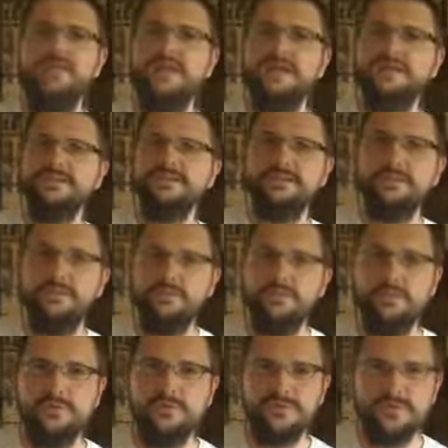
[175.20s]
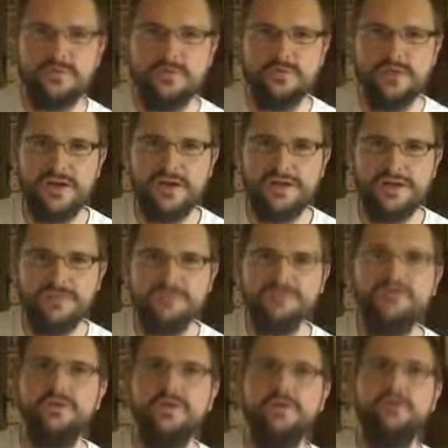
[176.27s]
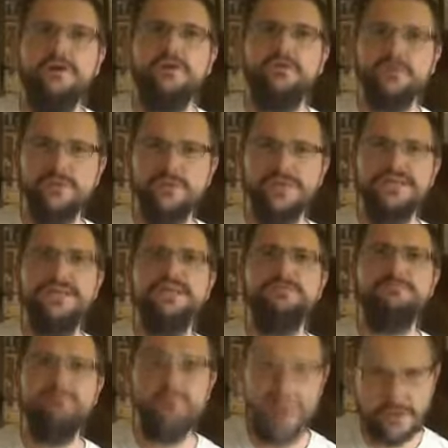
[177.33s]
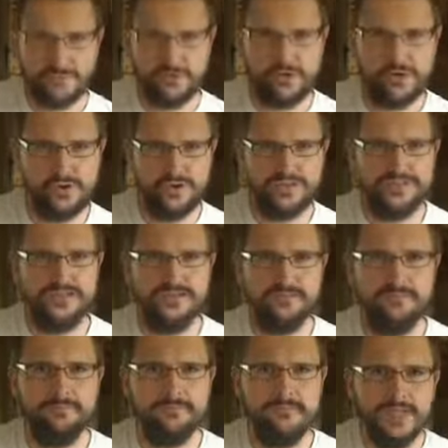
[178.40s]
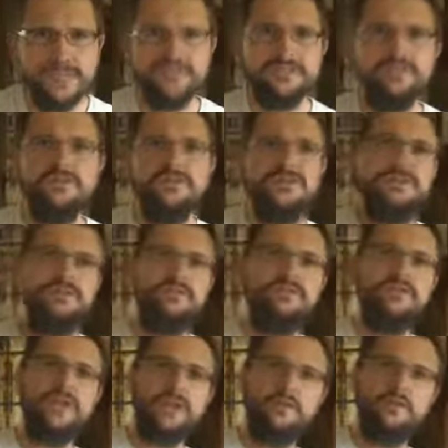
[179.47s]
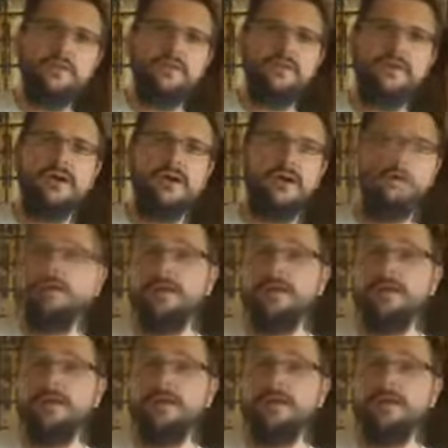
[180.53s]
That's not what we're talking about here. We're talking about really memorising them so that you know where they are